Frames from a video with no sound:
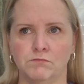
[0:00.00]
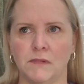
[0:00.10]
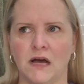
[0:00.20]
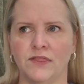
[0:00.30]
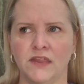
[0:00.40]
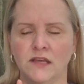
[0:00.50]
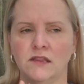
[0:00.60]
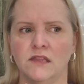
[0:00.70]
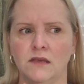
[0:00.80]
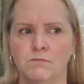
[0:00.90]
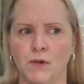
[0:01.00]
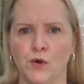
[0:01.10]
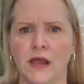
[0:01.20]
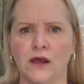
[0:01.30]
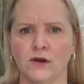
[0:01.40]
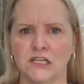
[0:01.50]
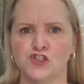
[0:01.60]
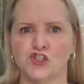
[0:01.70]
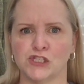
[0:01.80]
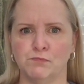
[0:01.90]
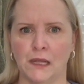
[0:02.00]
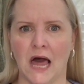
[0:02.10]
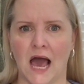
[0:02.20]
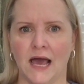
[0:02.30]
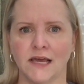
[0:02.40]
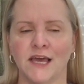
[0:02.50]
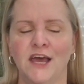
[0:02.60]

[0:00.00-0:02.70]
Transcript: I think the mohair is just black.